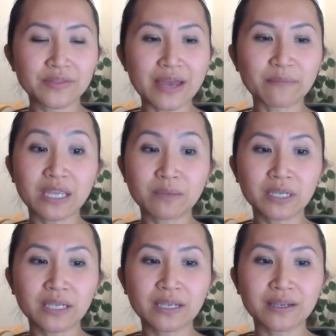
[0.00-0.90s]
that
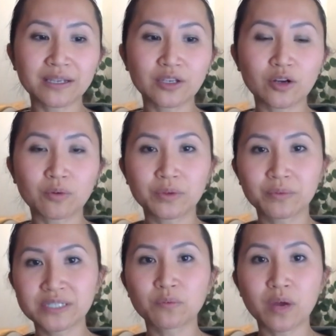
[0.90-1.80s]
maybe, you know, the
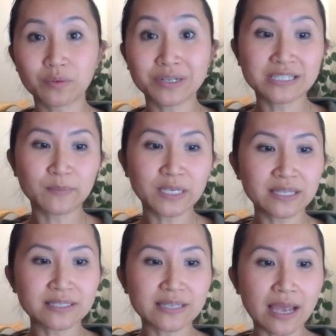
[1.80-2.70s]
reason why I want to speak
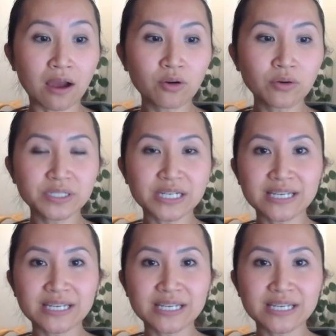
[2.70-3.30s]
this out